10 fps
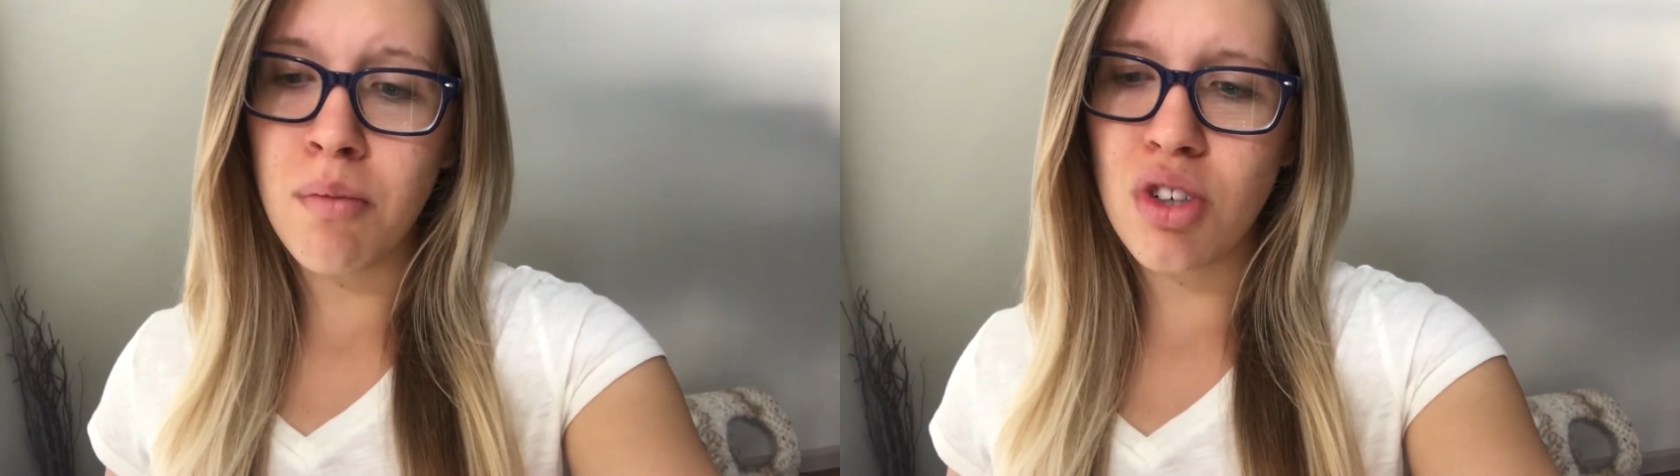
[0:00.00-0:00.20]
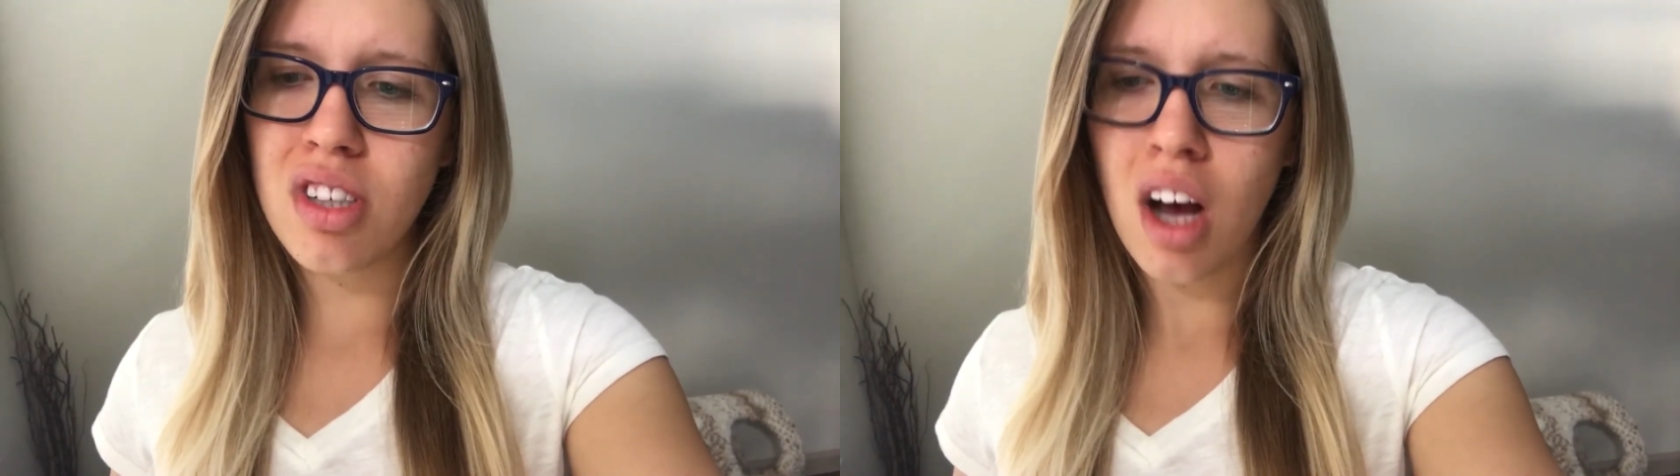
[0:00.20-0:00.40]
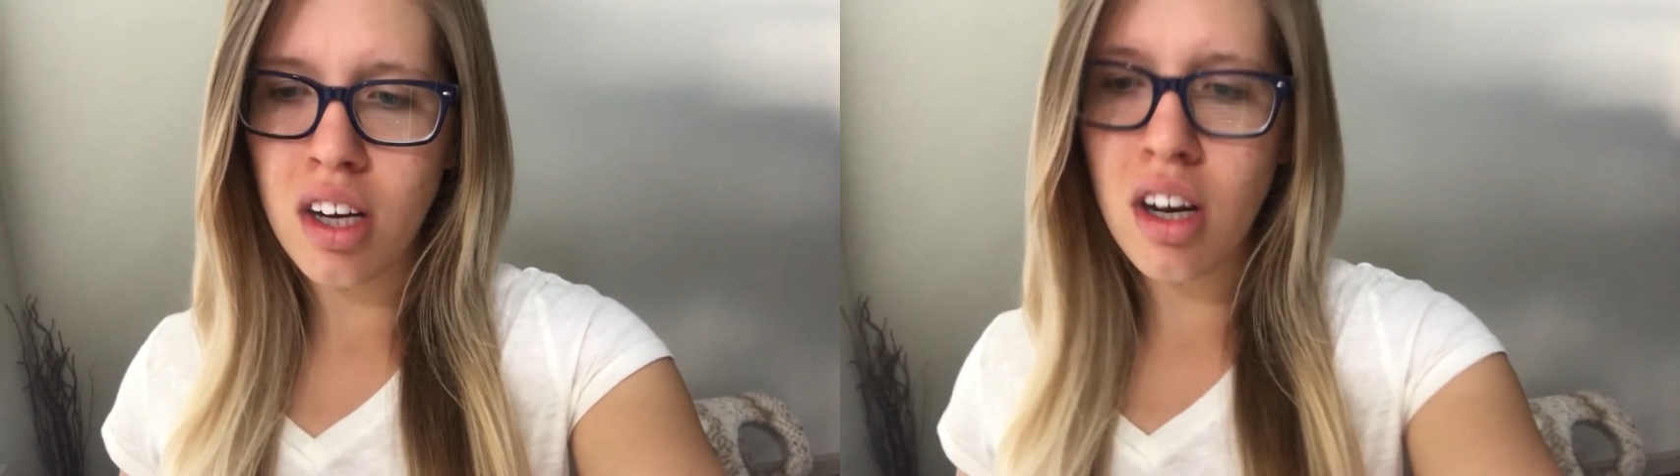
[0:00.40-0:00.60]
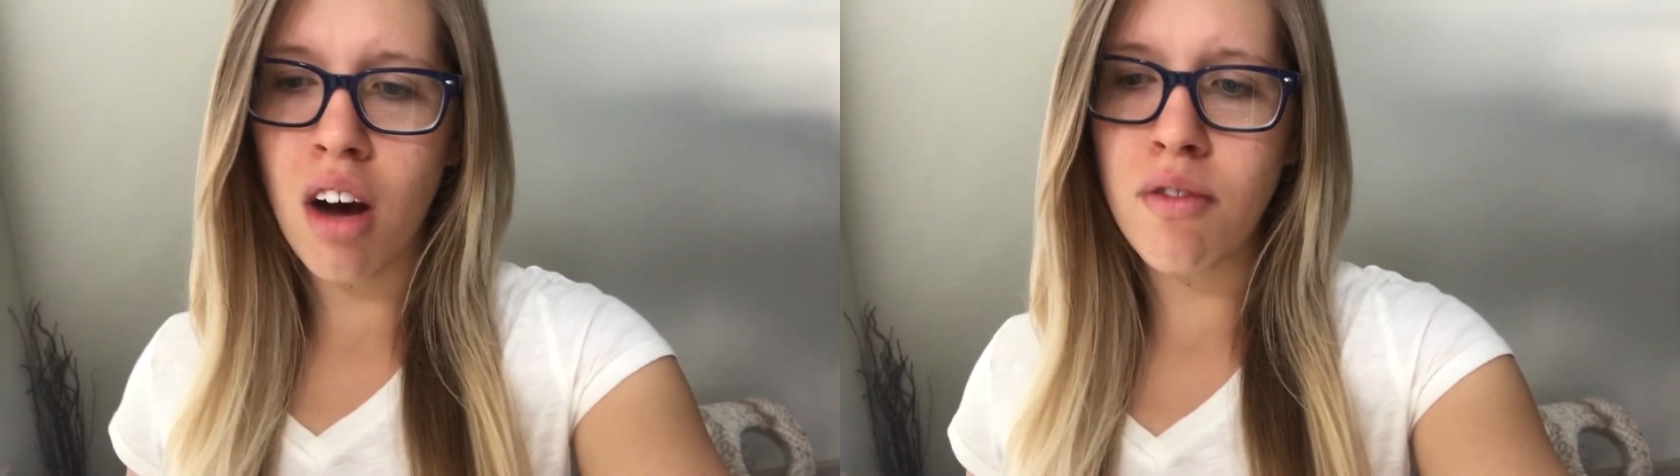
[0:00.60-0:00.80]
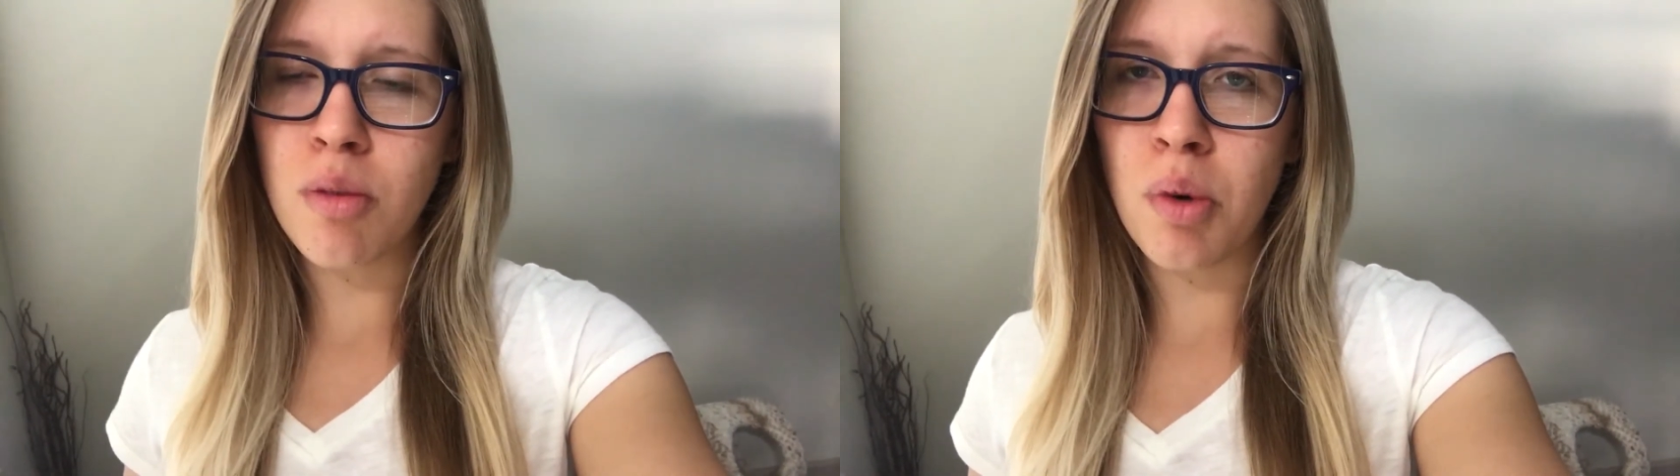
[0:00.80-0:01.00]
just
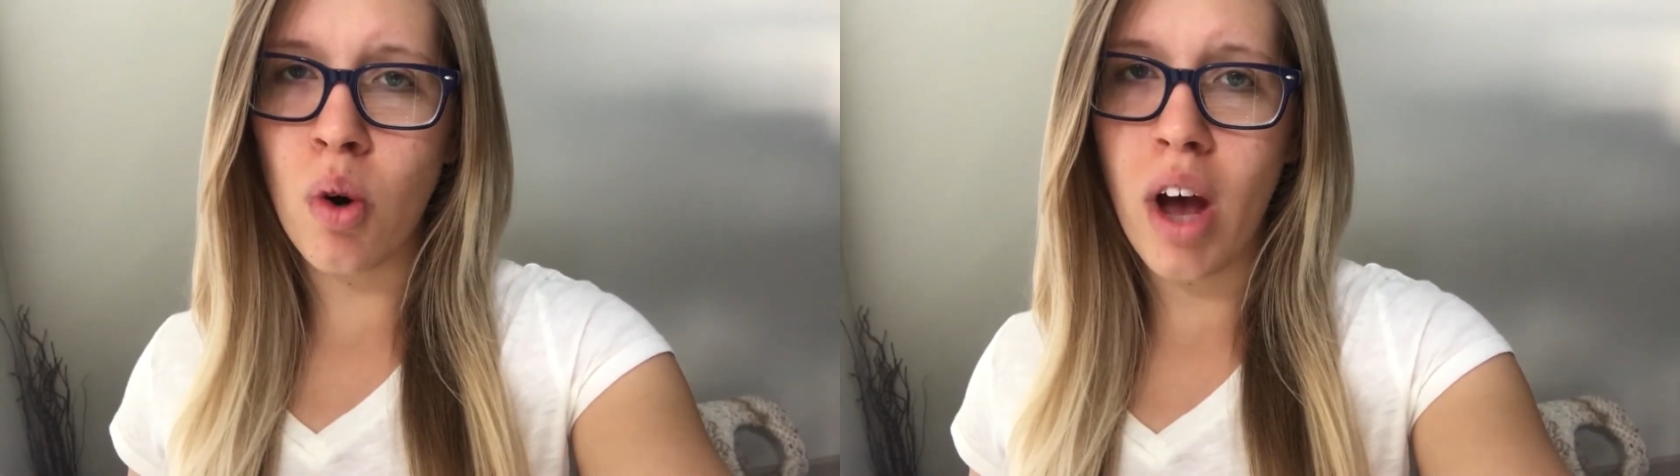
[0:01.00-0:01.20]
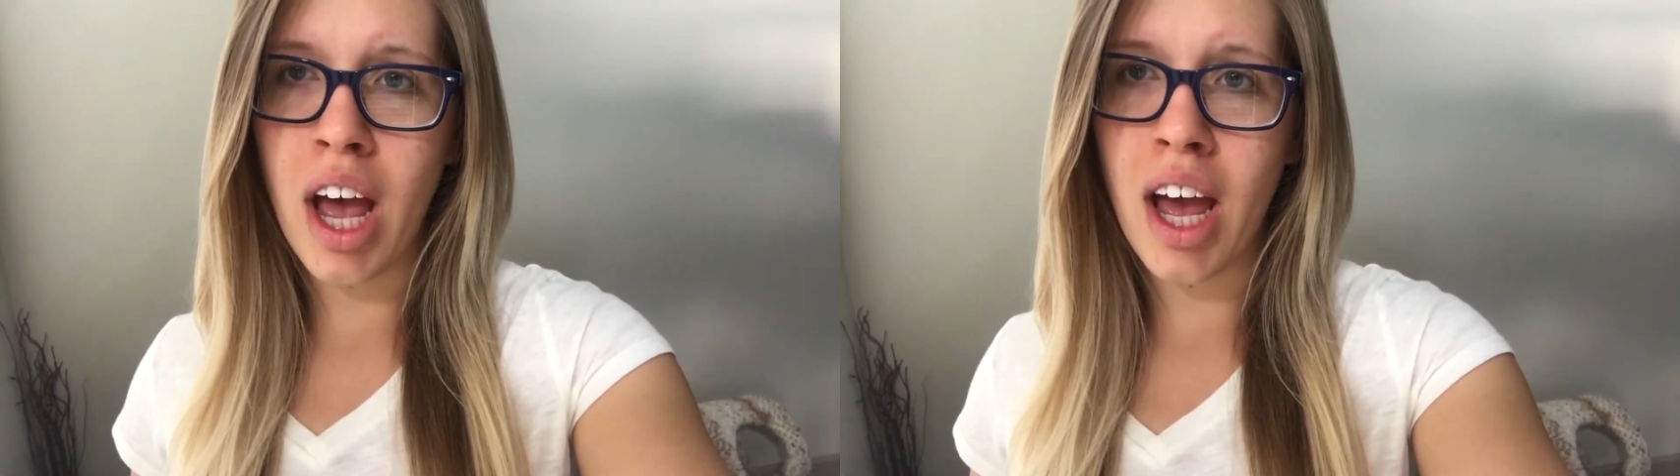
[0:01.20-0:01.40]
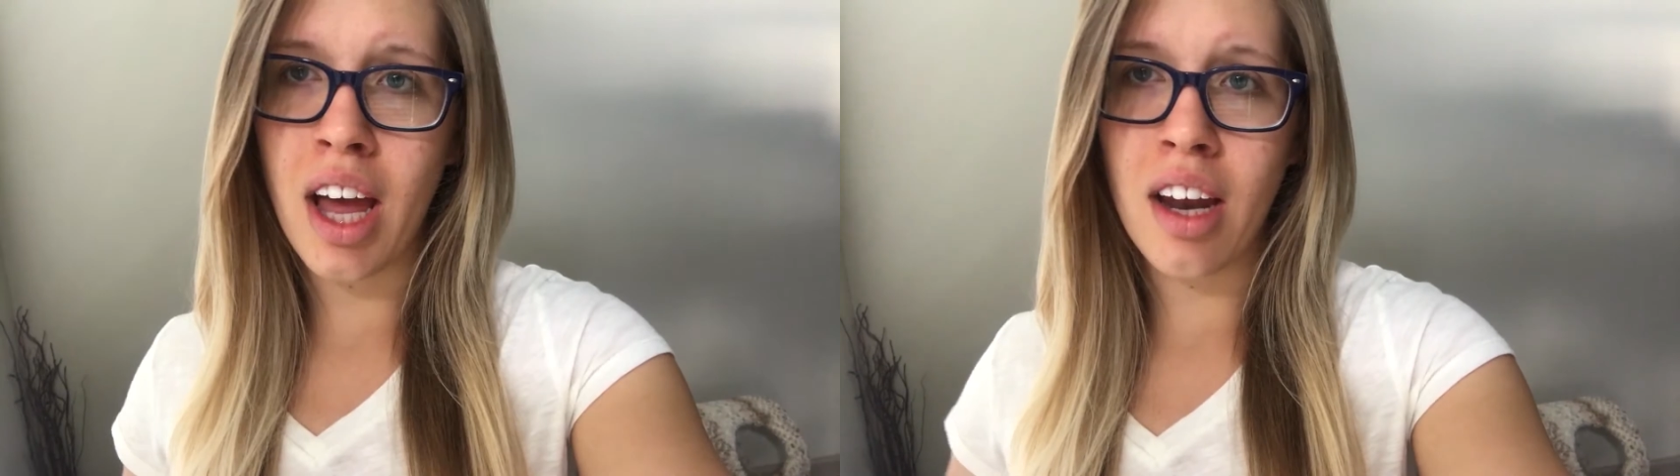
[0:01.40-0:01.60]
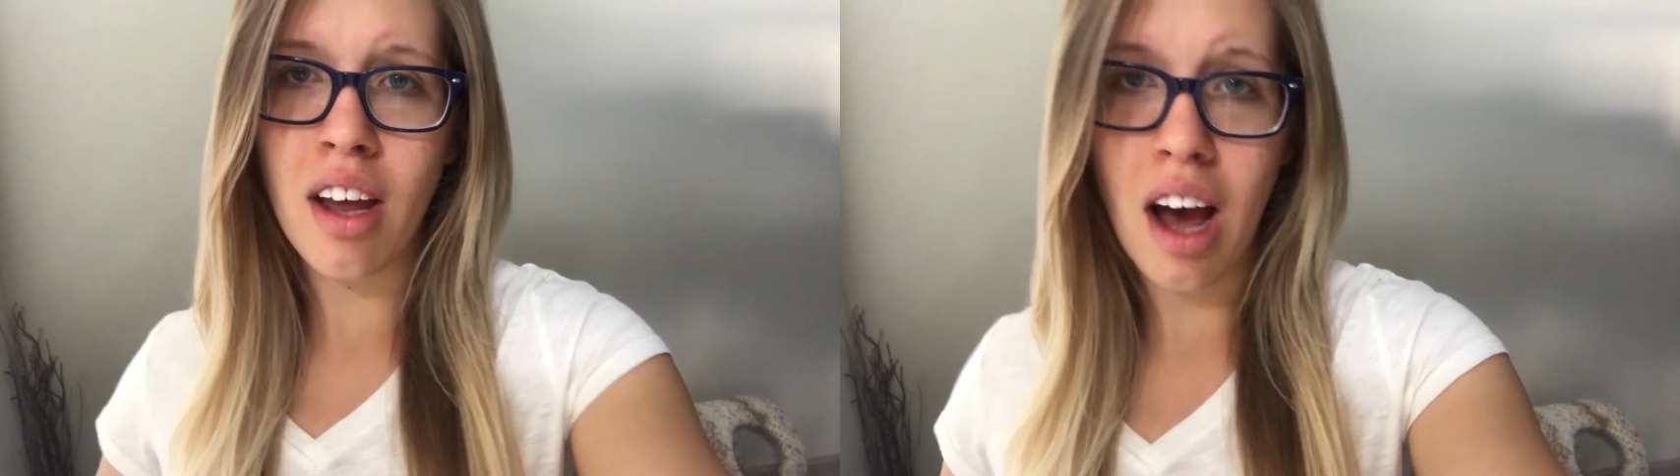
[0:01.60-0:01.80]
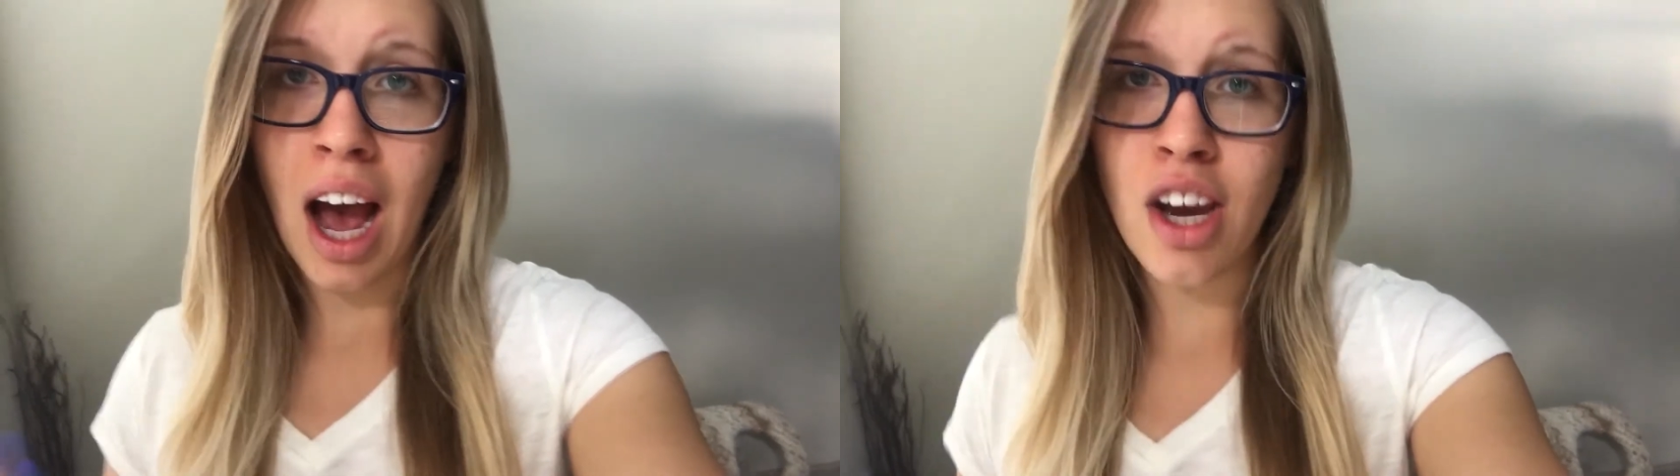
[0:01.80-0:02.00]
uncomfortable, and